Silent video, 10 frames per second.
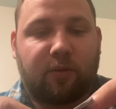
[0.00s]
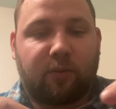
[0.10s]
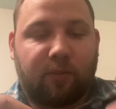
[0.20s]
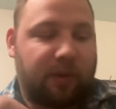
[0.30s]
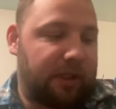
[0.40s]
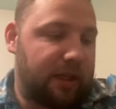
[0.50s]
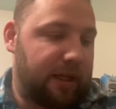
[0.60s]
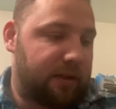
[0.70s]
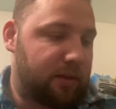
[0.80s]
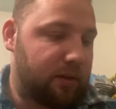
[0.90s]
Really
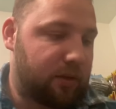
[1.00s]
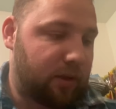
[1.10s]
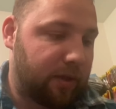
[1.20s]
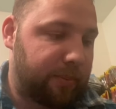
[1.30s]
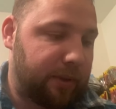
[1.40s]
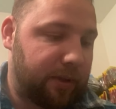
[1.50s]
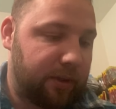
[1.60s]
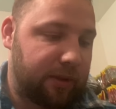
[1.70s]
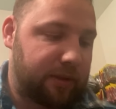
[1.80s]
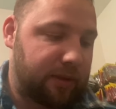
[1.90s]
nice, sharp
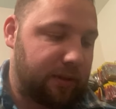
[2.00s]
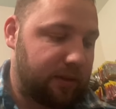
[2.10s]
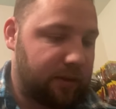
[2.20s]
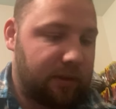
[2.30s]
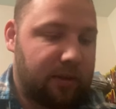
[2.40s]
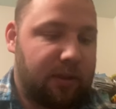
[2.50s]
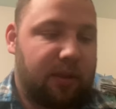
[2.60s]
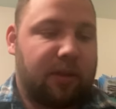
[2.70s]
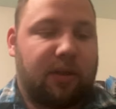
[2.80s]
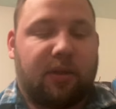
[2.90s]
hooks.
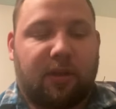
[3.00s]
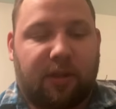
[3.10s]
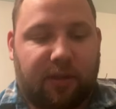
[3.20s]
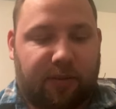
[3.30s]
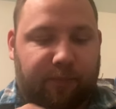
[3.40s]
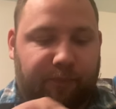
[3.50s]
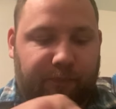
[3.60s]
Um,